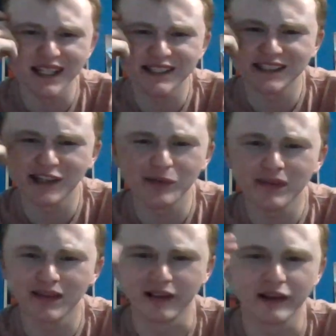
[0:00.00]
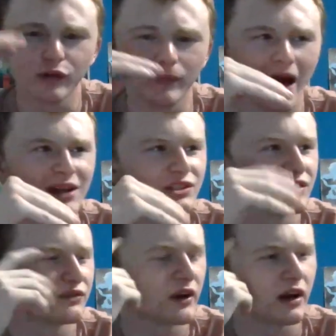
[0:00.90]
That's so little
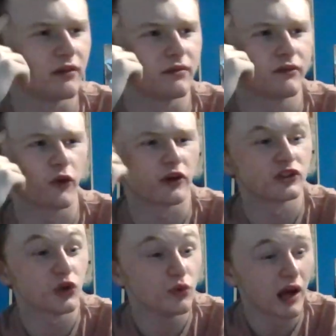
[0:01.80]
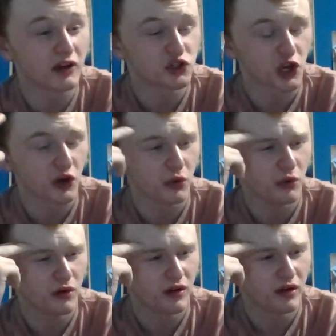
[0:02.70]
matches for a two-night
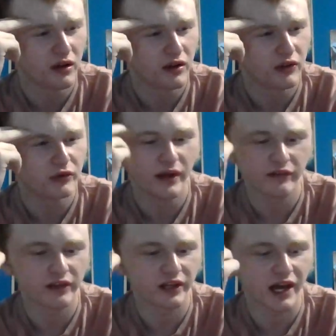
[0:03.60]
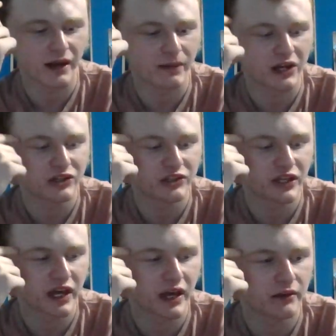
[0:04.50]
show. They're definitely going to add matches
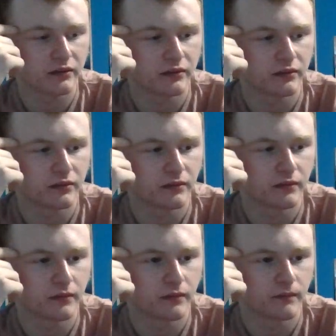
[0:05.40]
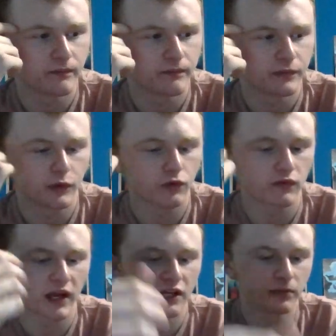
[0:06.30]
to that. They're
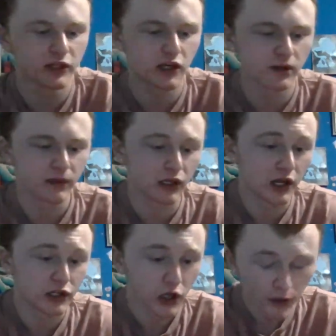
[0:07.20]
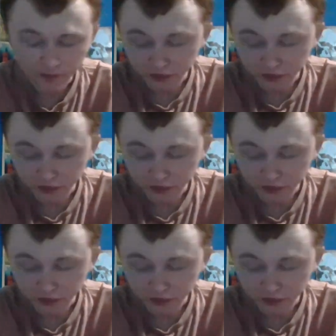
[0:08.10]
randomly going to be like...